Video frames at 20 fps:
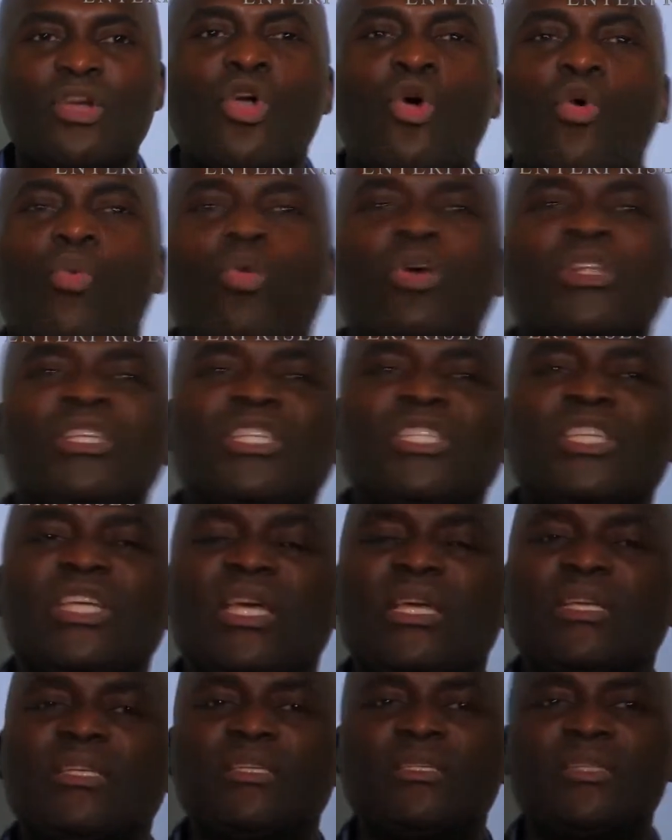What
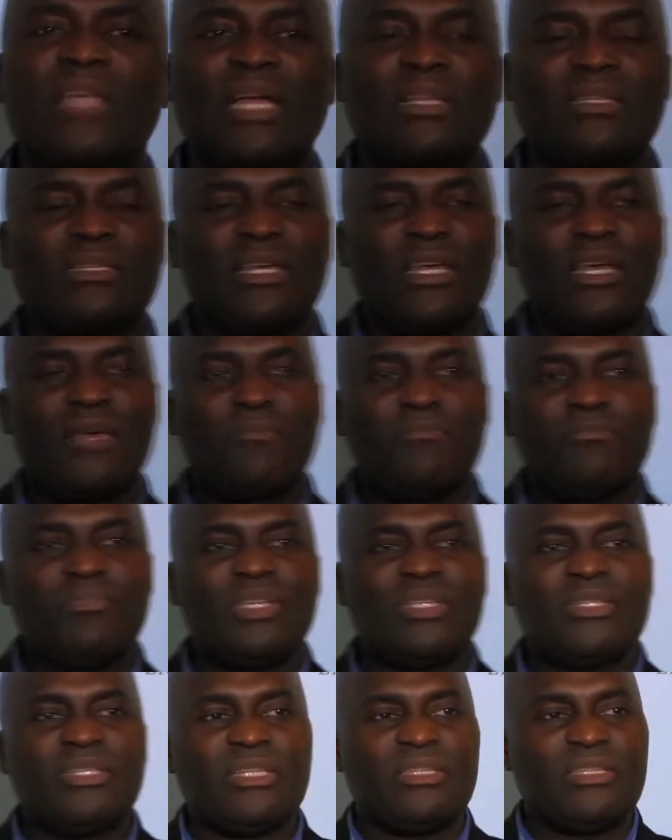change that
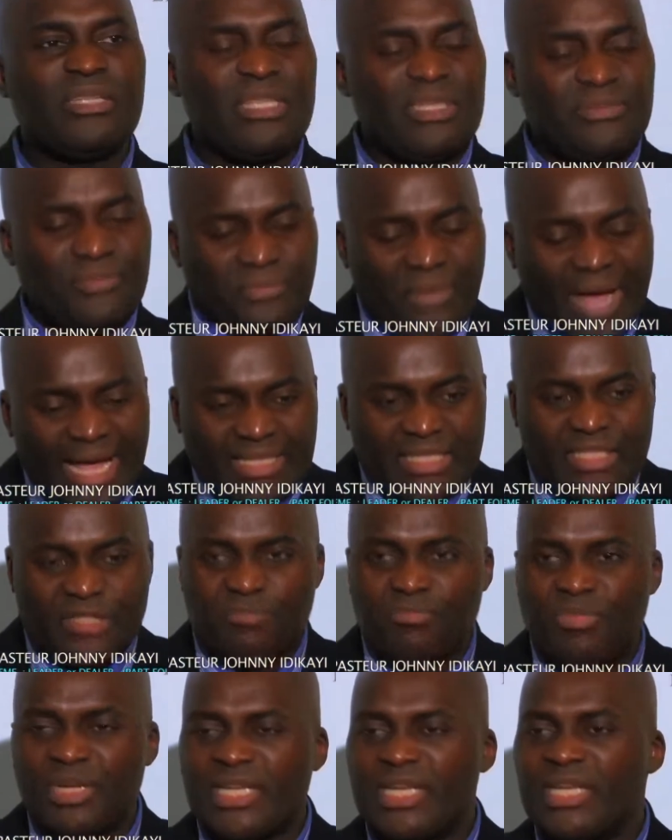this fight
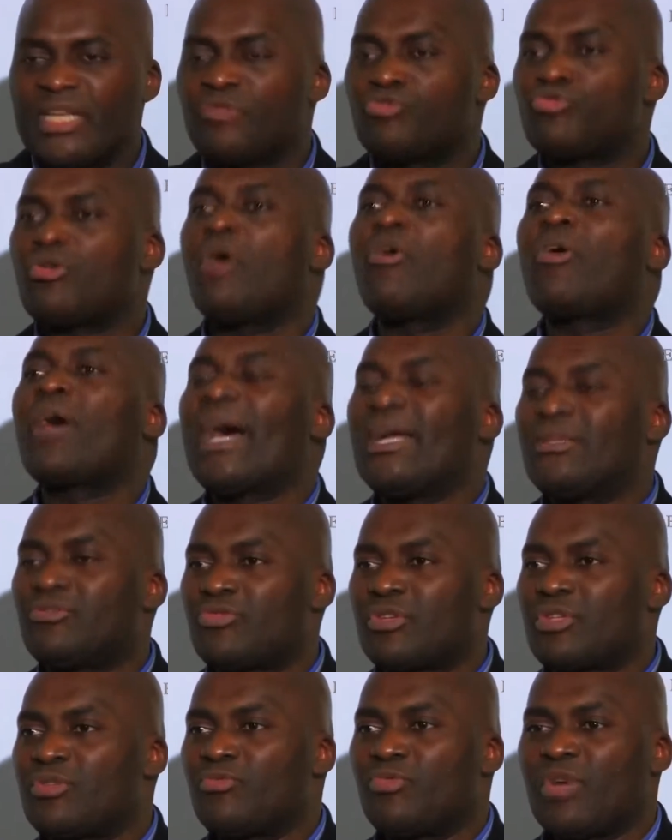is bringing to our
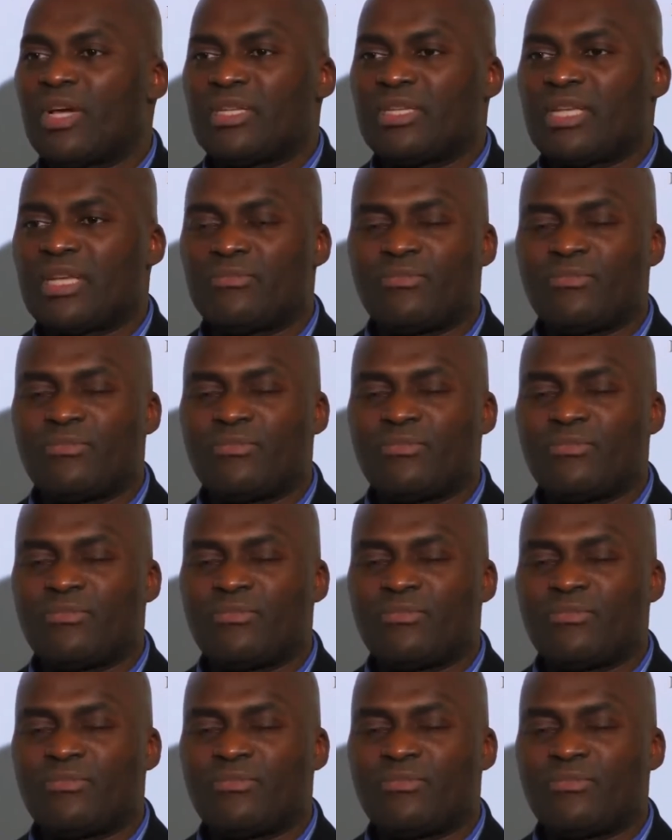countries where